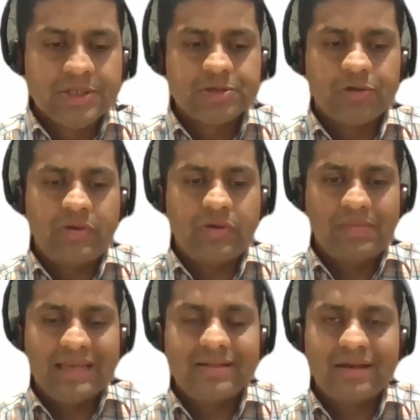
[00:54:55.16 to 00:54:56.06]
So we
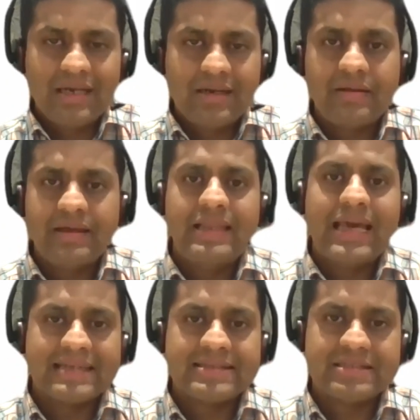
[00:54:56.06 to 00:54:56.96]
make the data really
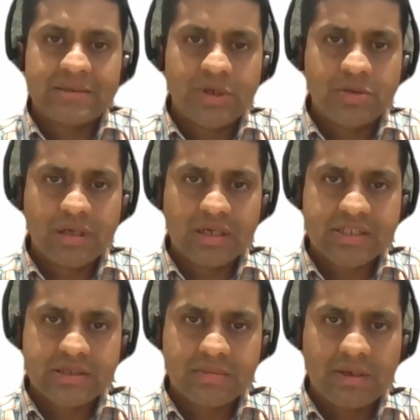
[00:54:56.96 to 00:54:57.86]
accessible to the
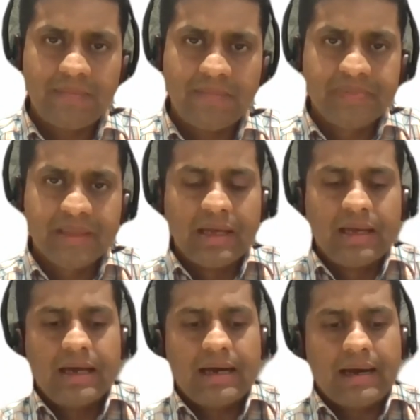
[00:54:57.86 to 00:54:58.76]
customer.
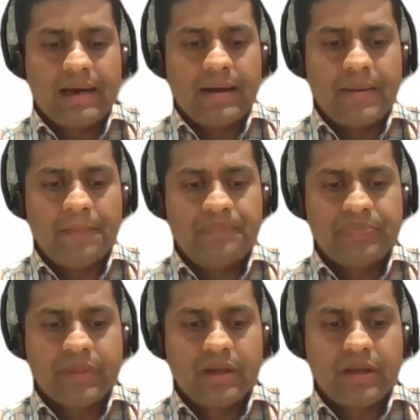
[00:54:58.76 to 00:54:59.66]
Um,
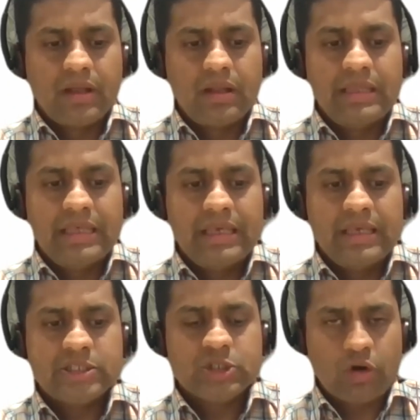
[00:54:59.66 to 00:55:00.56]

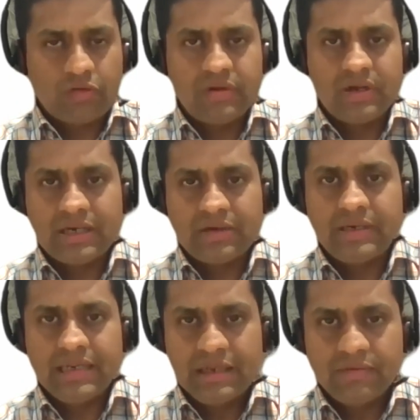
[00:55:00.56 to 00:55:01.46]
the software that we
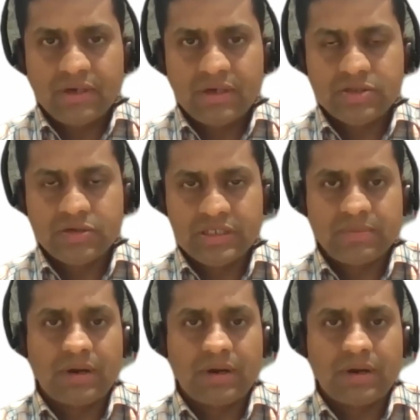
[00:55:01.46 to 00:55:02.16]
deliver. So it's a